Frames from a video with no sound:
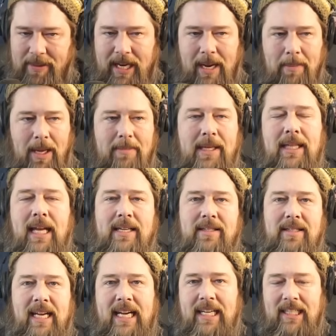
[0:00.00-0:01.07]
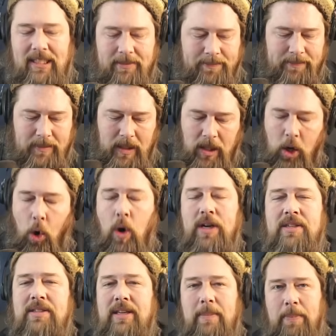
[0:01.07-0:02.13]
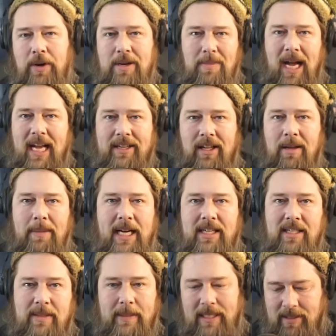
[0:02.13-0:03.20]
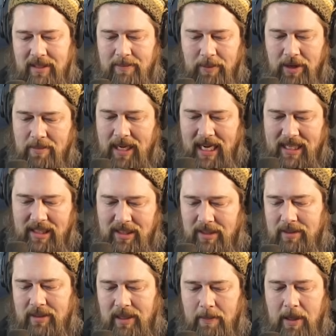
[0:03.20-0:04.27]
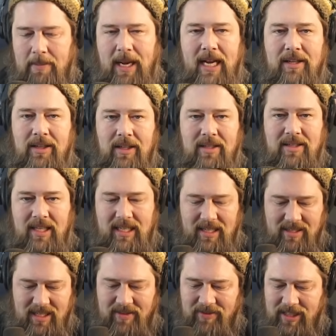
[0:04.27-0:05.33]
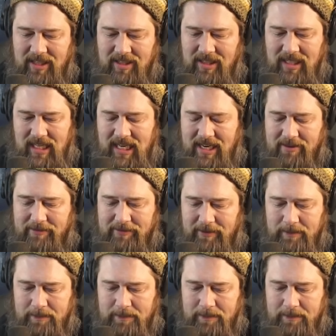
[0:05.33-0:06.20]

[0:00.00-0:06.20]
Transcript: it might be that snail. Or Slippery Boggle. It might just be Slippery Boggle. Slippery Boggle looks like he's living the good life.